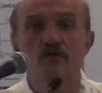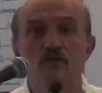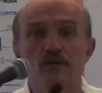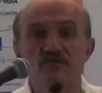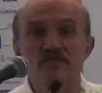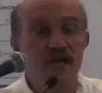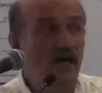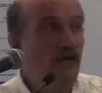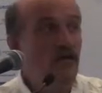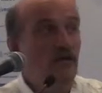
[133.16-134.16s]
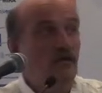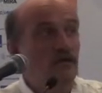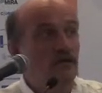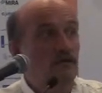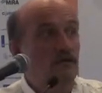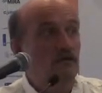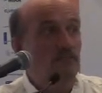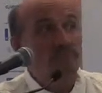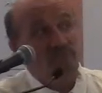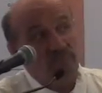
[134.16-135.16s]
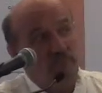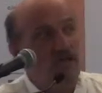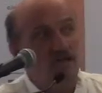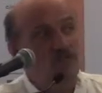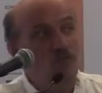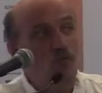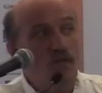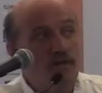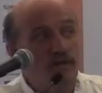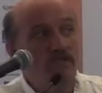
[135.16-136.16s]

curve design? And so we need